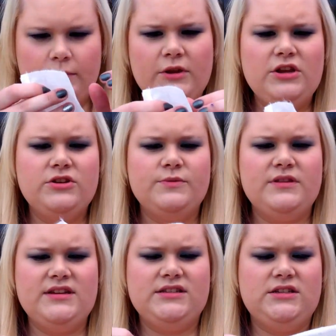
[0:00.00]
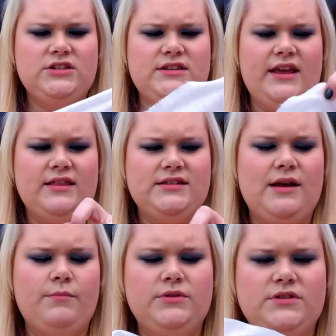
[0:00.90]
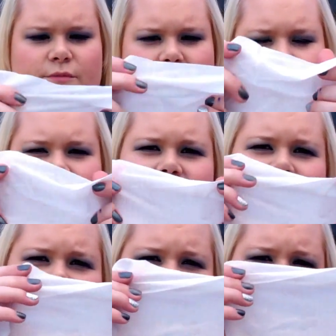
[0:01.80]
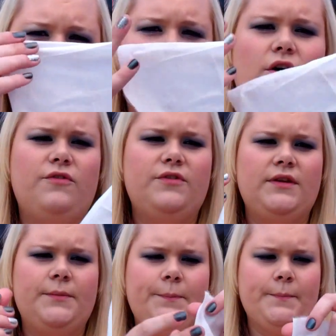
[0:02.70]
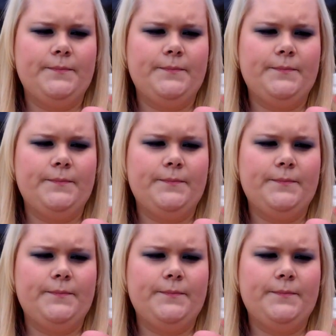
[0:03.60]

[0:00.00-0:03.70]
I'm going to use one of these to just get the samples off my hand, but it feels really soft.